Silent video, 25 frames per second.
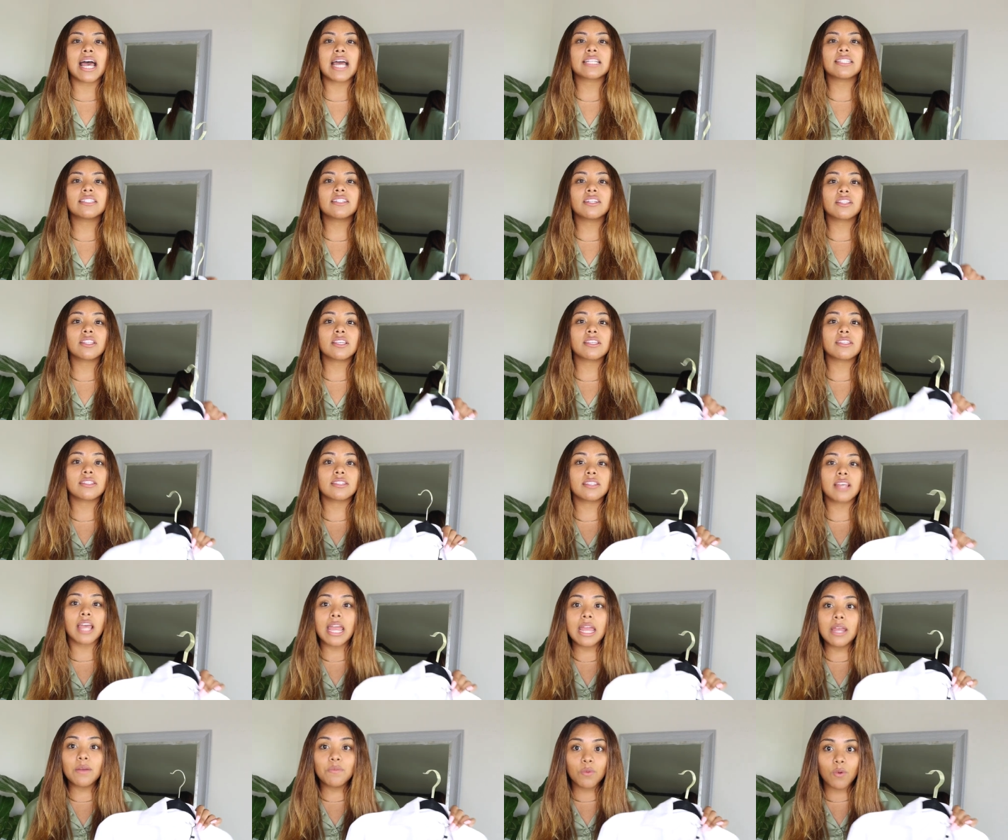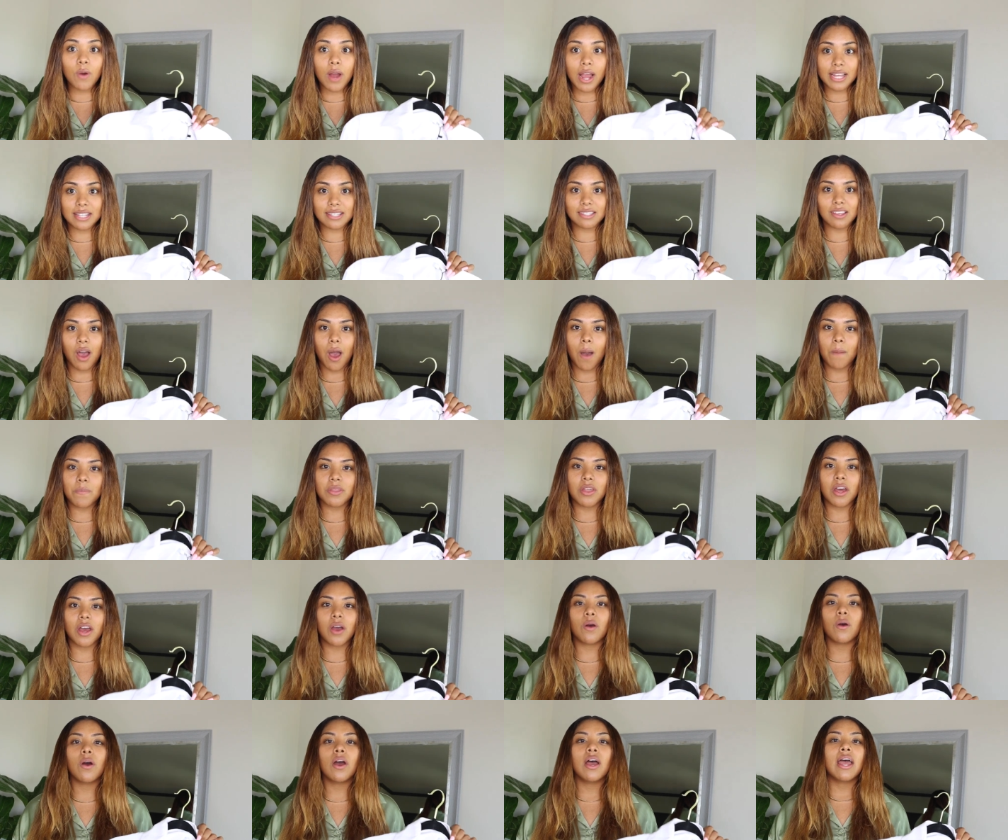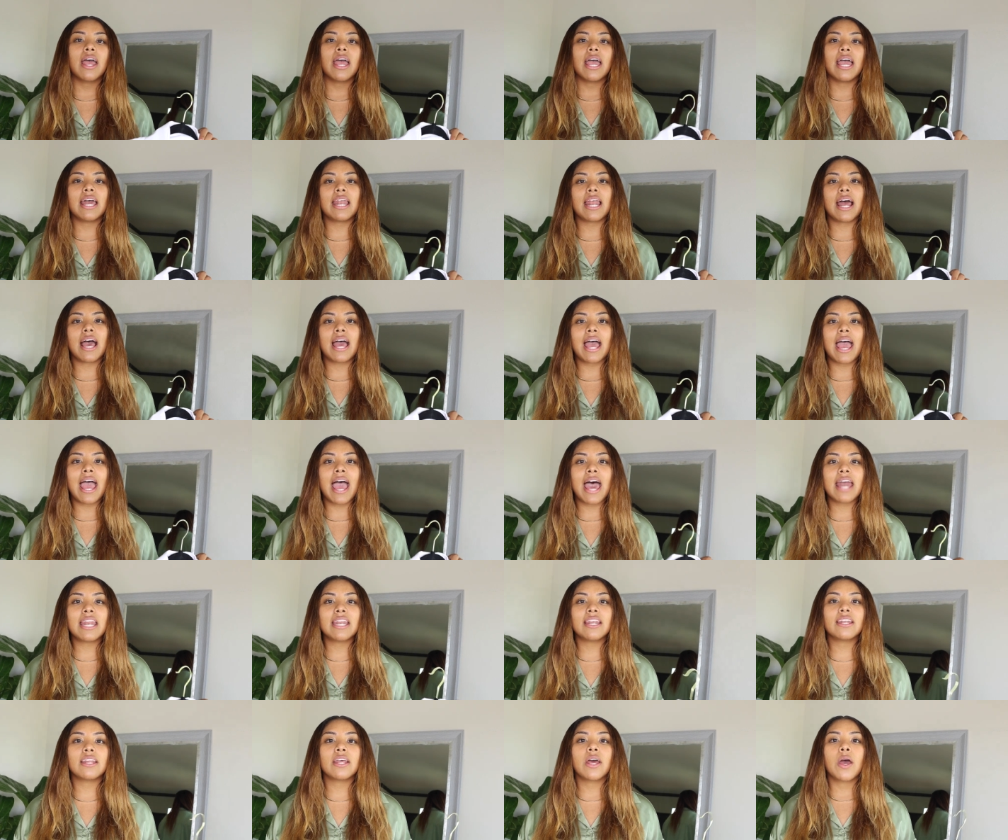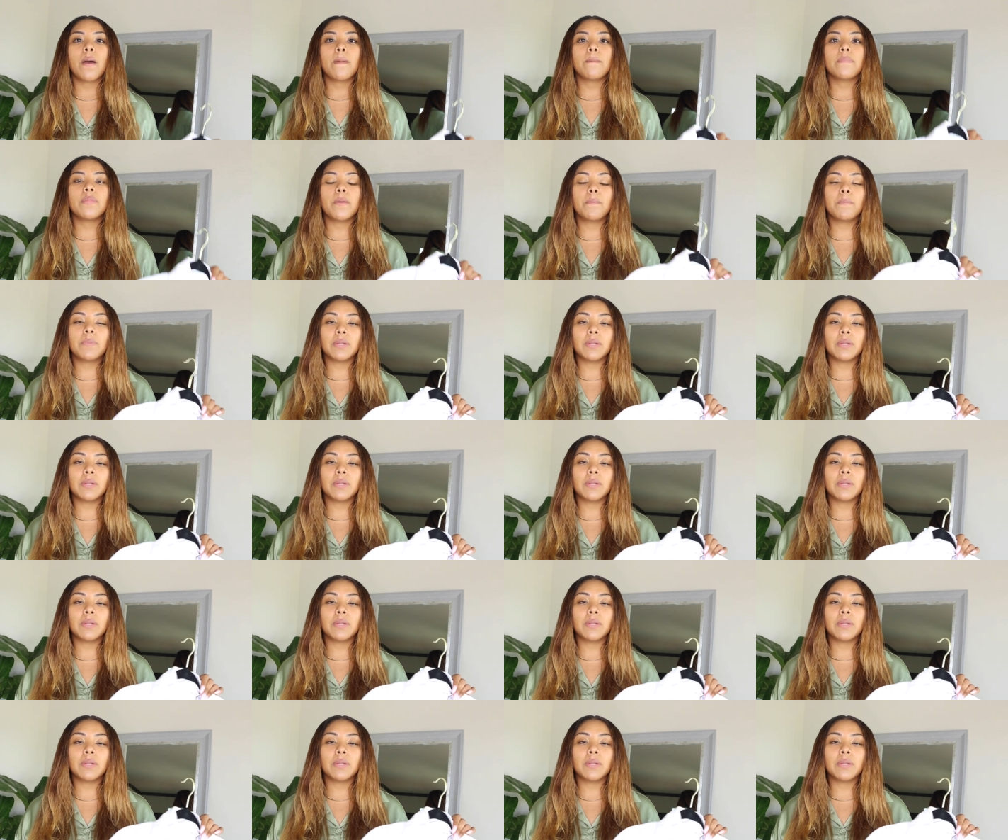I took this same white top though, and I added the